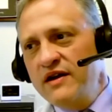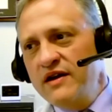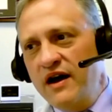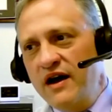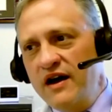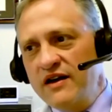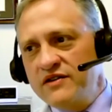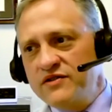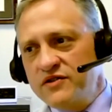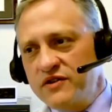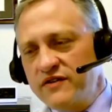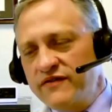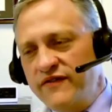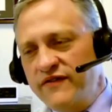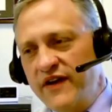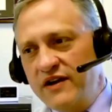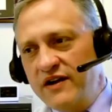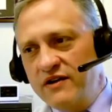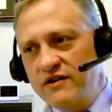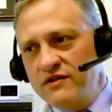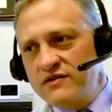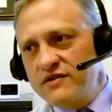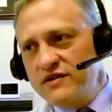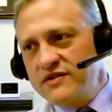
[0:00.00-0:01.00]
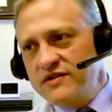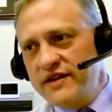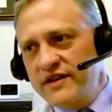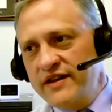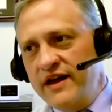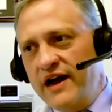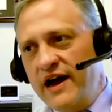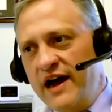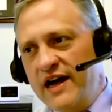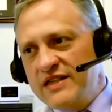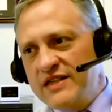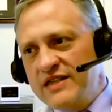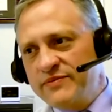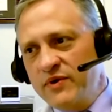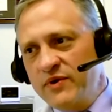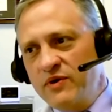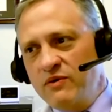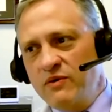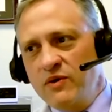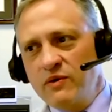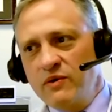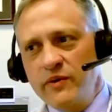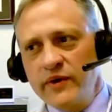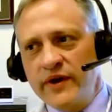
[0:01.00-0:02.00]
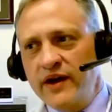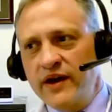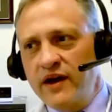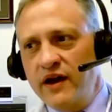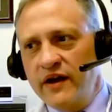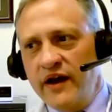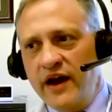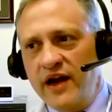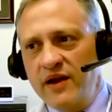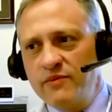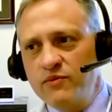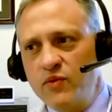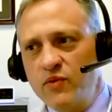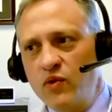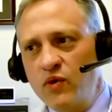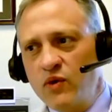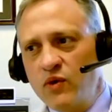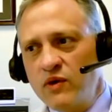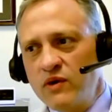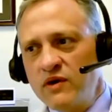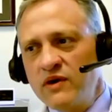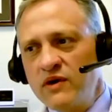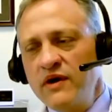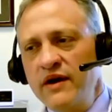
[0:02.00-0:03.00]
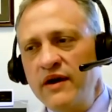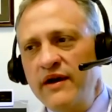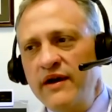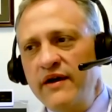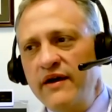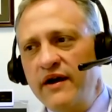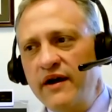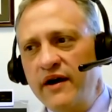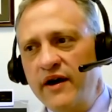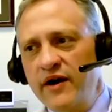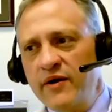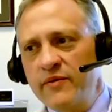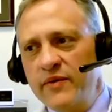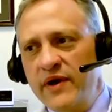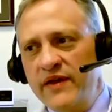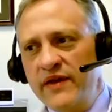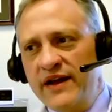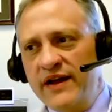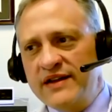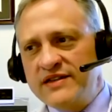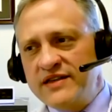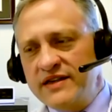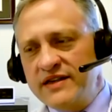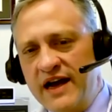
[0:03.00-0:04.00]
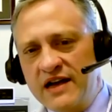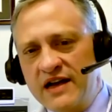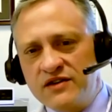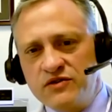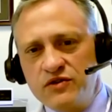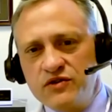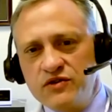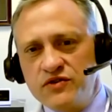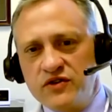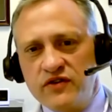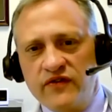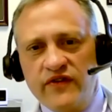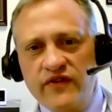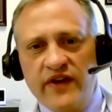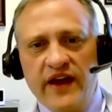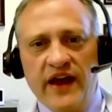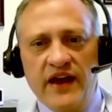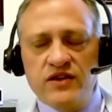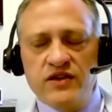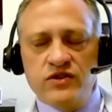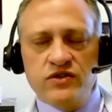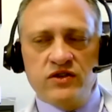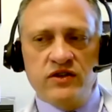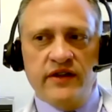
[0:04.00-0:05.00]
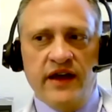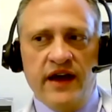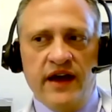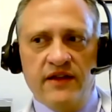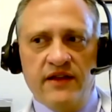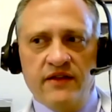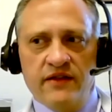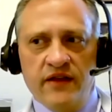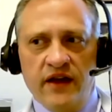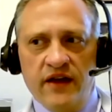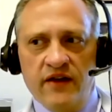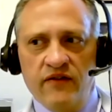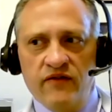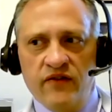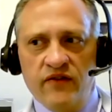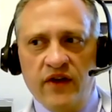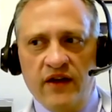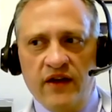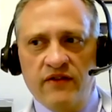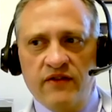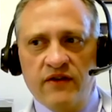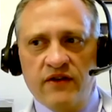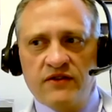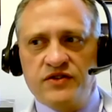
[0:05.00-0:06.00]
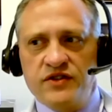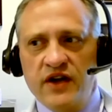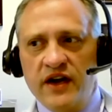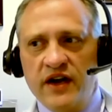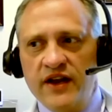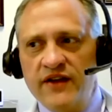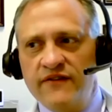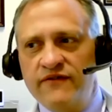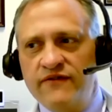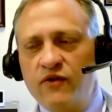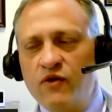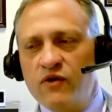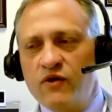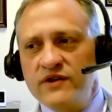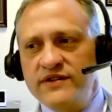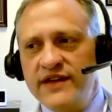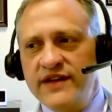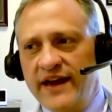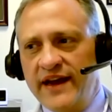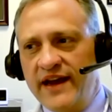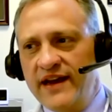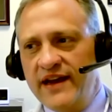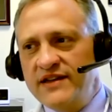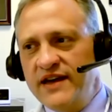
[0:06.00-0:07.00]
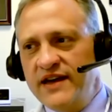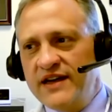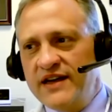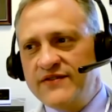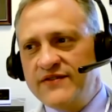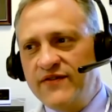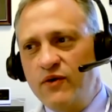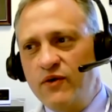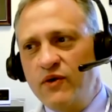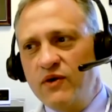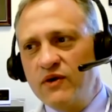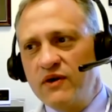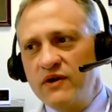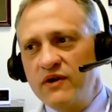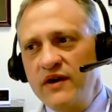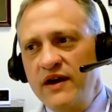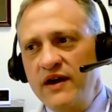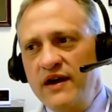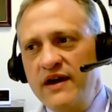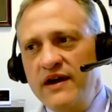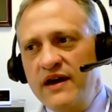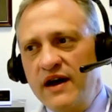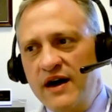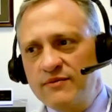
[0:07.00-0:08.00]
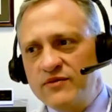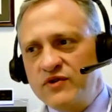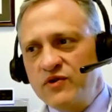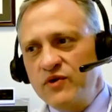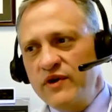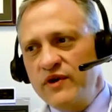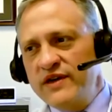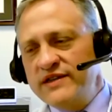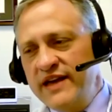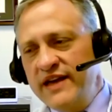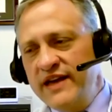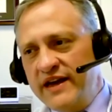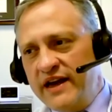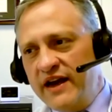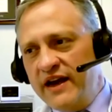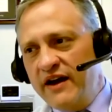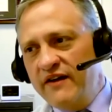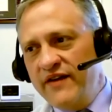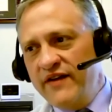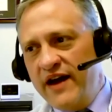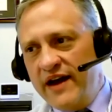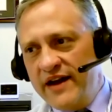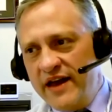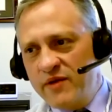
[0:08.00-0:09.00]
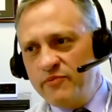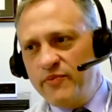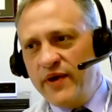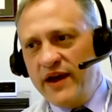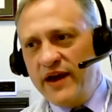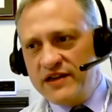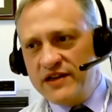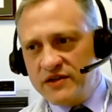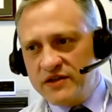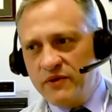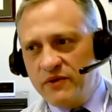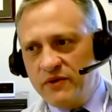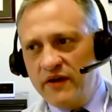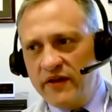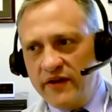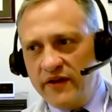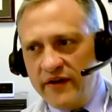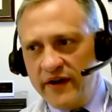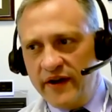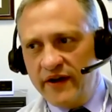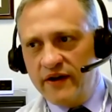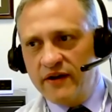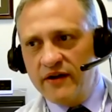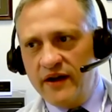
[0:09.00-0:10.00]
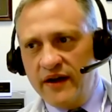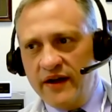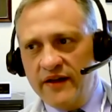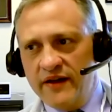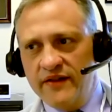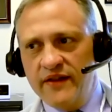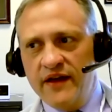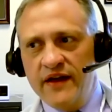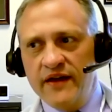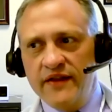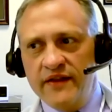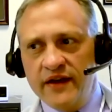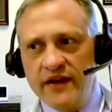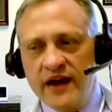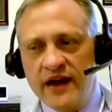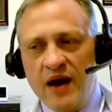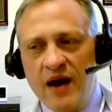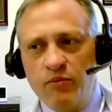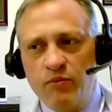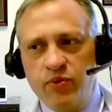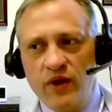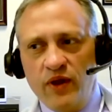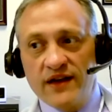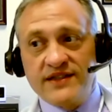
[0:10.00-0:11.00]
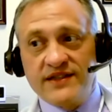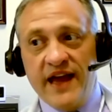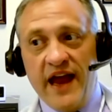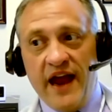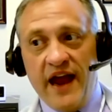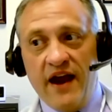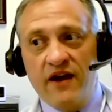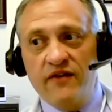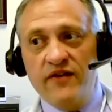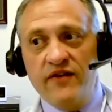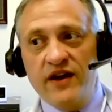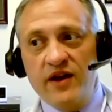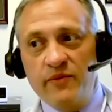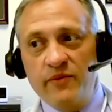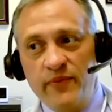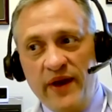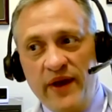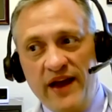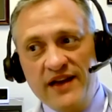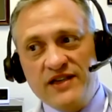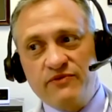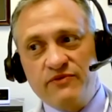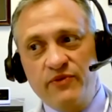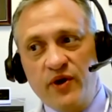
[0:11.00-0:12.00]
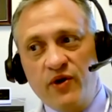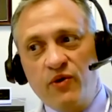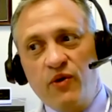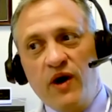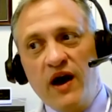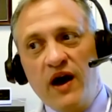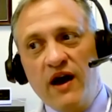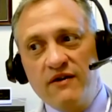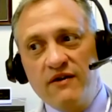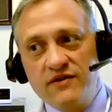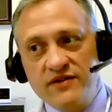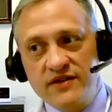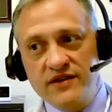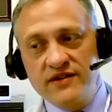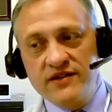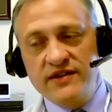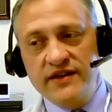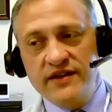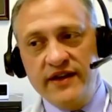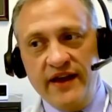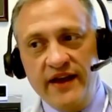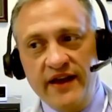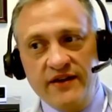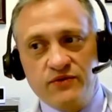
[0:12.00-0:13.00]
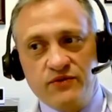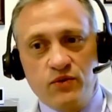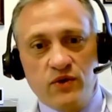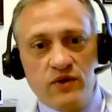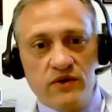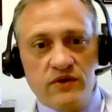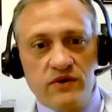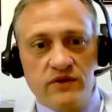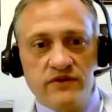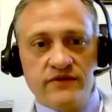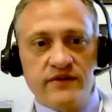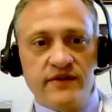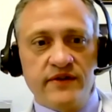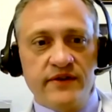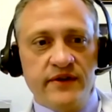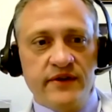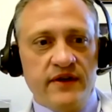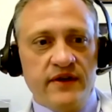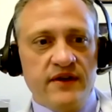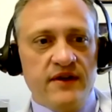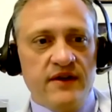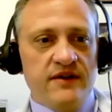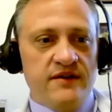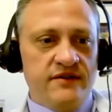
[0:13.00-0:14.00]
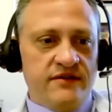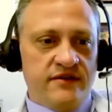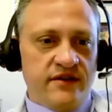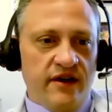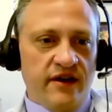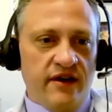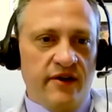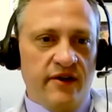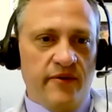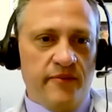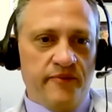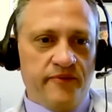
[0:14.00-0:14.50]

certified nurses in the hospital. We're working on getting more. And that's a national certification that they're studying for, taking tests for, to really take care of that inpatient while they're here and the complex care that a patient requires in today's world. So